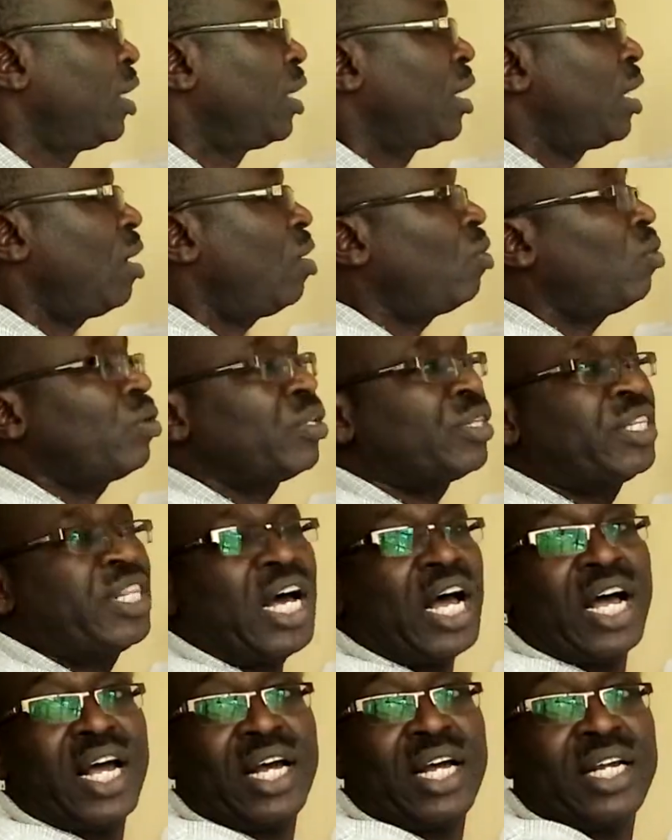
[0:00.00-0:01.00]
Now
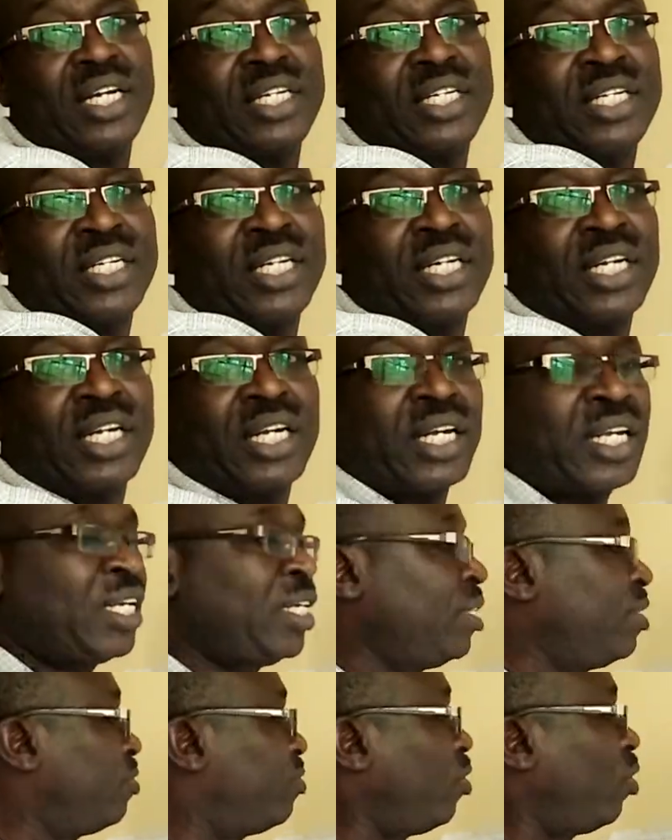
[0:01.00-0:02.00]
that
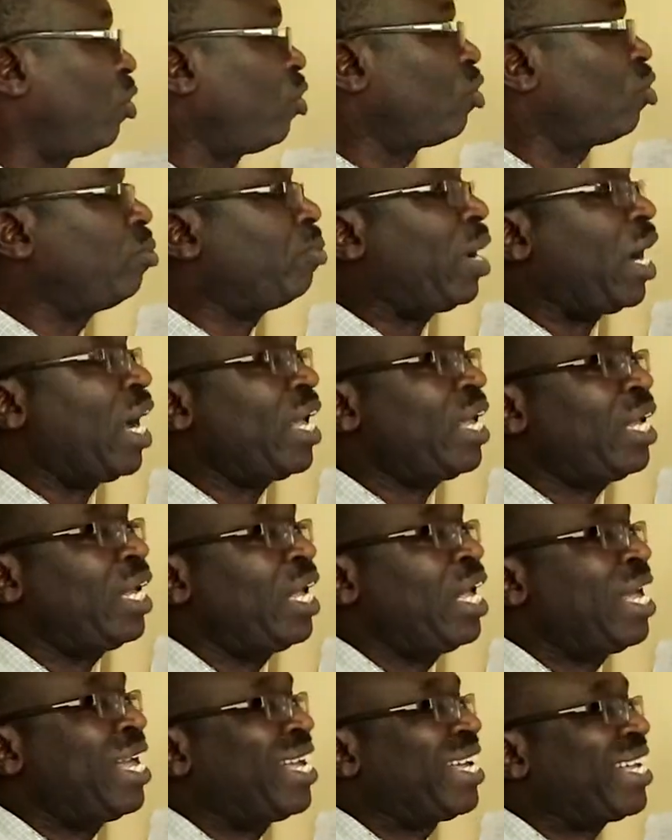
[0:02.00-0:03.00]
is followed by
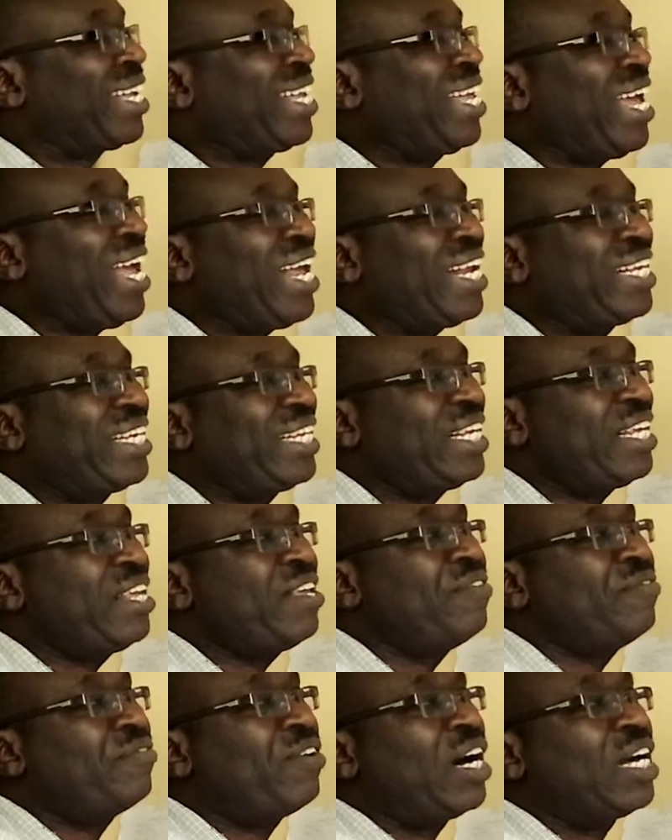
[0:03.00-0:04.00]
get
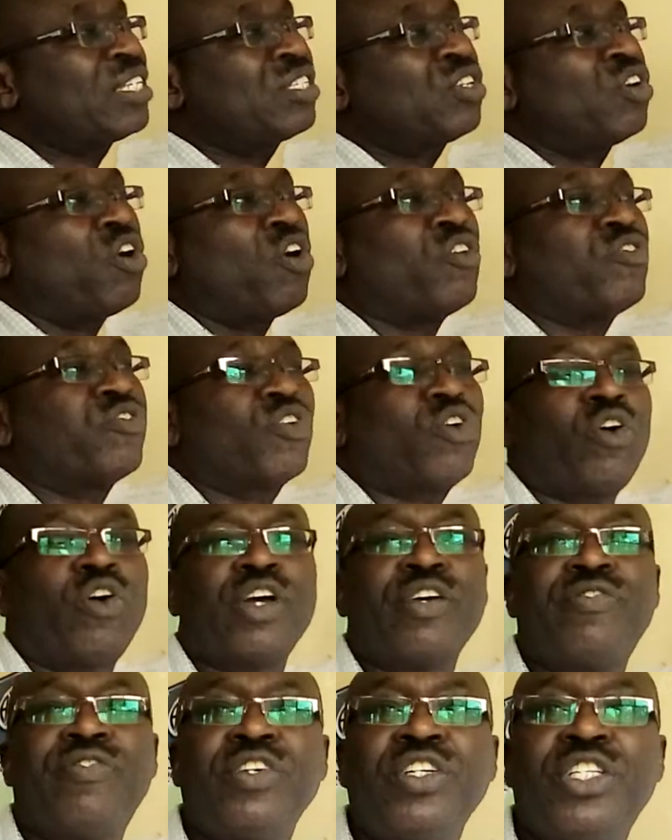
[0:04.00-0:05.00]
inverse of
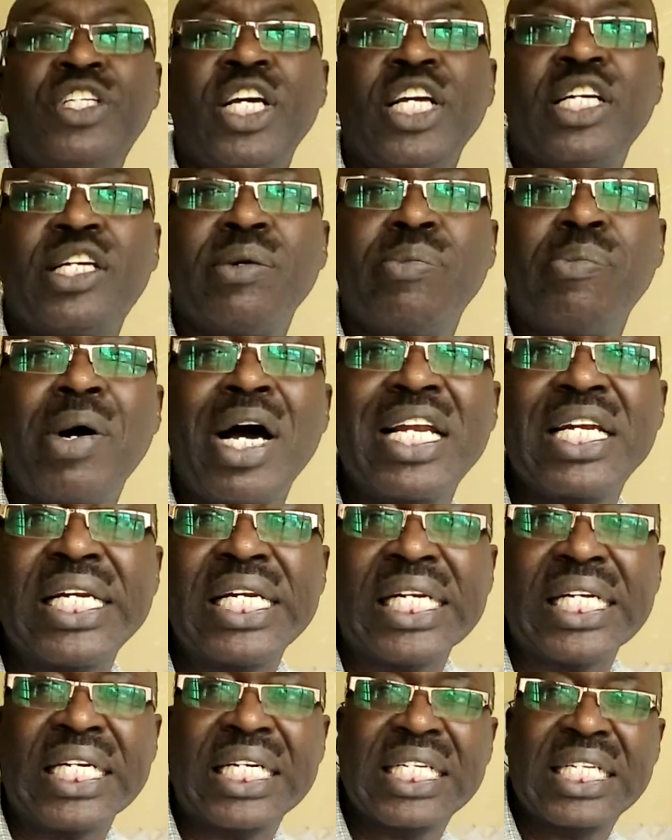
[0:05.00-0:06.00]
coefficient
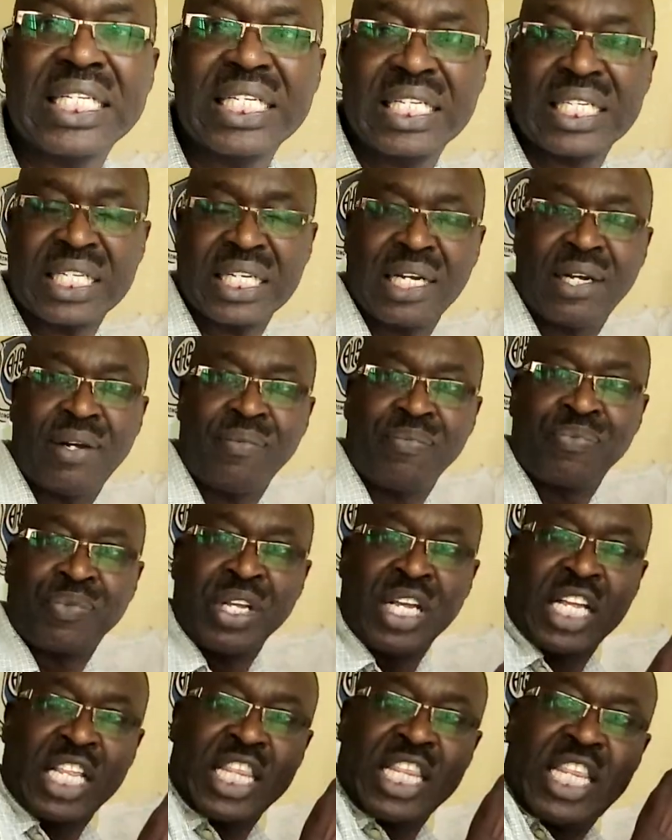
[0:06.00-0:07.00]
matrix.
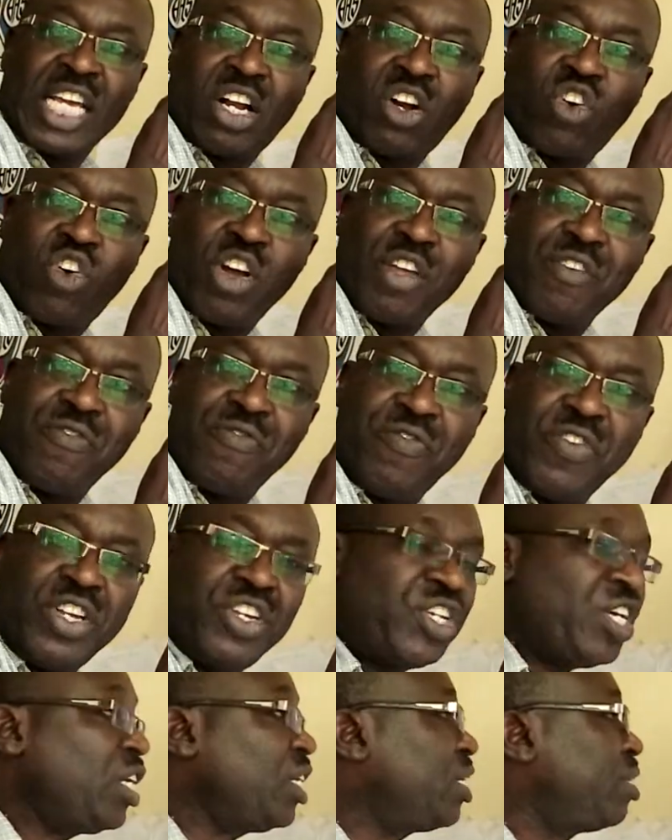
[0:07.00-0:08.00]
The
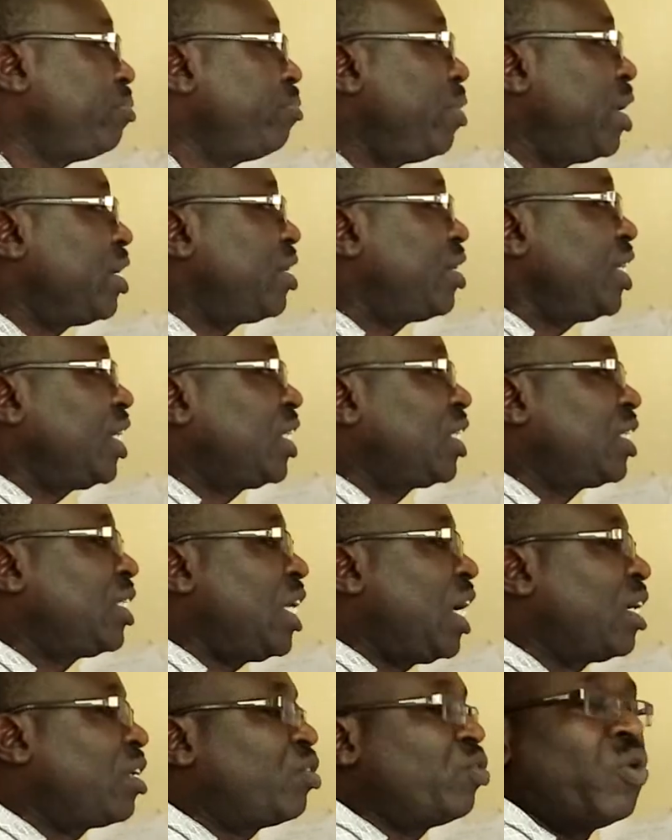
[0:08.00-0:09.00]
coefficient matrix
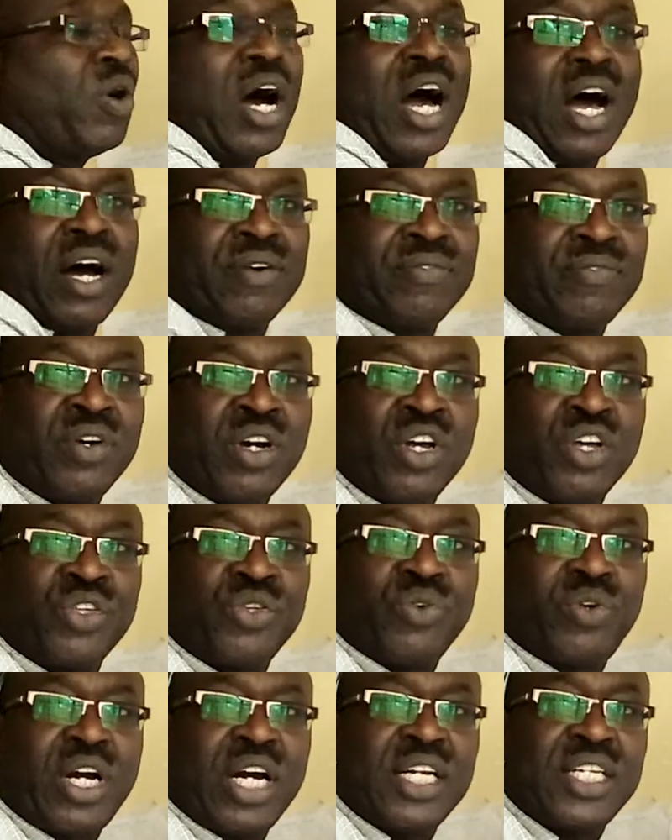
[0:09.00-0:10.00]
that you have,
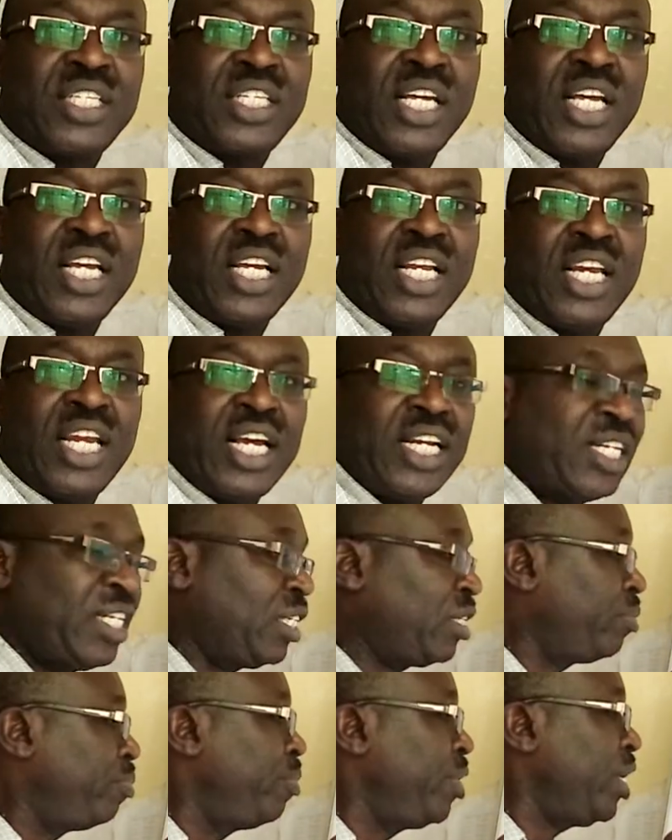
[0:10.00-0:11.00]
you can say let
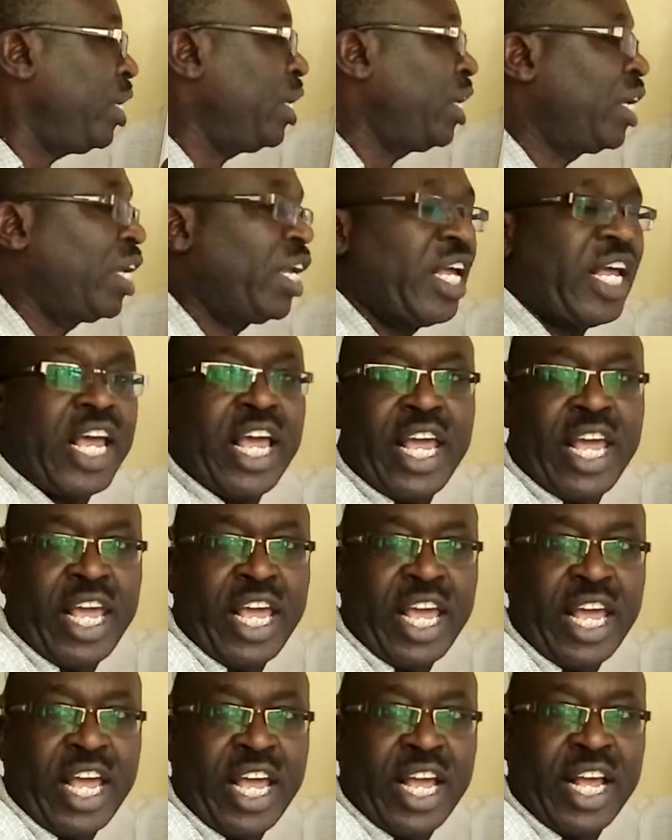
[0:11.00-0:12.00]
it be A.